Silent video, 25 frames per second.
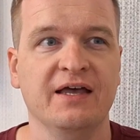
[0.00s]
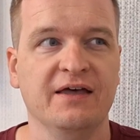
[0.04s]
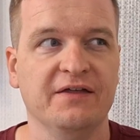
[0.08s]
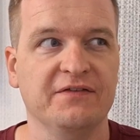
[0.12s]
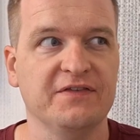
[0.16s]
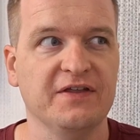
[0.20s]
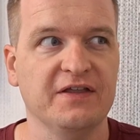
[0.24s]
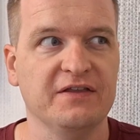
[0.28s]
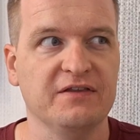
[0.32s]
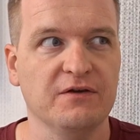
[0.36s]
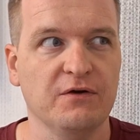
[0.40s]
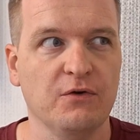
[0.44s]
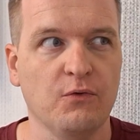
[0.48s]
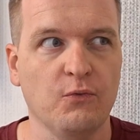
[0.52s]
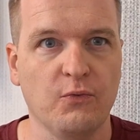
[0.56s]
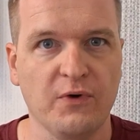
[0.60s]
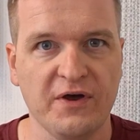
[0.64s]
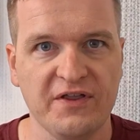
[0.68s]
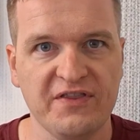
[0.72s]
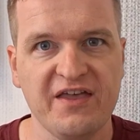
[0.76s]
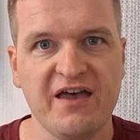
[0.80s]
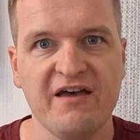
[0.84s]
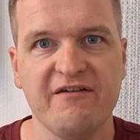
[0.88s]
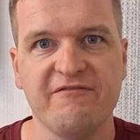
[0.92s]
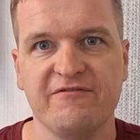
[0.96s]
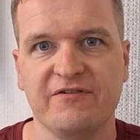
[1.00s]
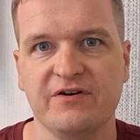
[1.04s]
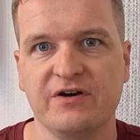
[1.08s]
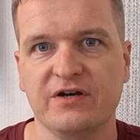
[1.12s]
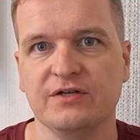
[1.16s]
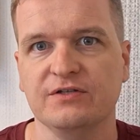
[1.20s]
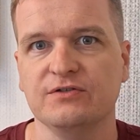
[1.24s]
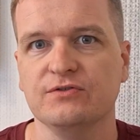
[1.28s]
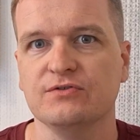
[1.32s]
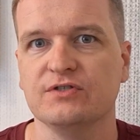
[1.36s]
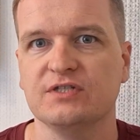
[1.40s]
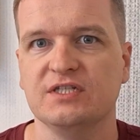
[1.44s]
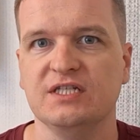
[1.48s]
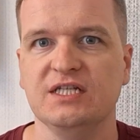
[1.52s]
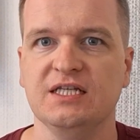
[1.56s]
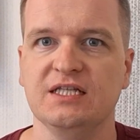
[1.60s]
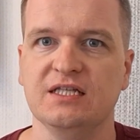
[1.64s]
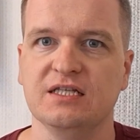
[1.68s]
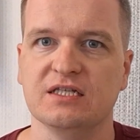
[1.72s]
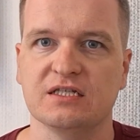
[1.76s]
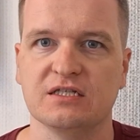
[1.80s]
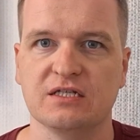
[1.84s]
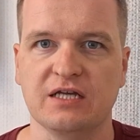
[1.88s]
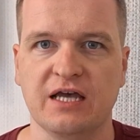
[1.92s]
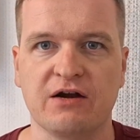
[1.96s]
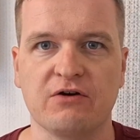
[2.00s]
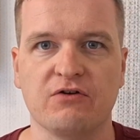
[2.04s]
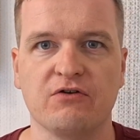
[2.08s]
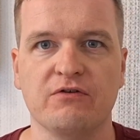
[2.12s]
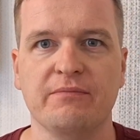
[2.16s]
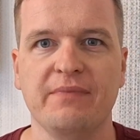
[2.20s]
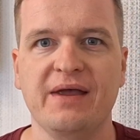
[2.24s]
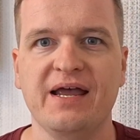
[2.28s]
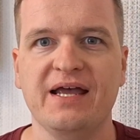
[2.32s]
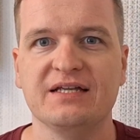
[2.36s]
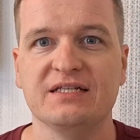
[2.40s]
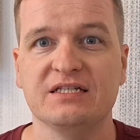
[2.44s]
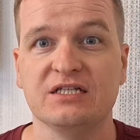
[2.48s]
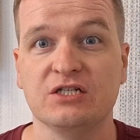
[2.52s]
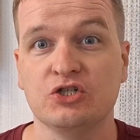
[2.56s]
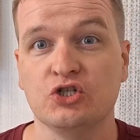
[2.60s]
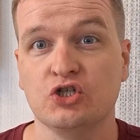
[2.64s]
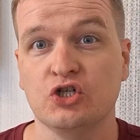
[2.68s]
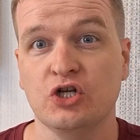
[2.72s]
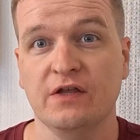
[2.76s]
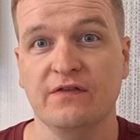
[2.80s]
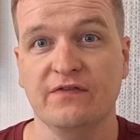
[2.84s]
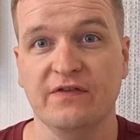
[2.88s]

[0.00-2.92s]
that whenever you see this error message,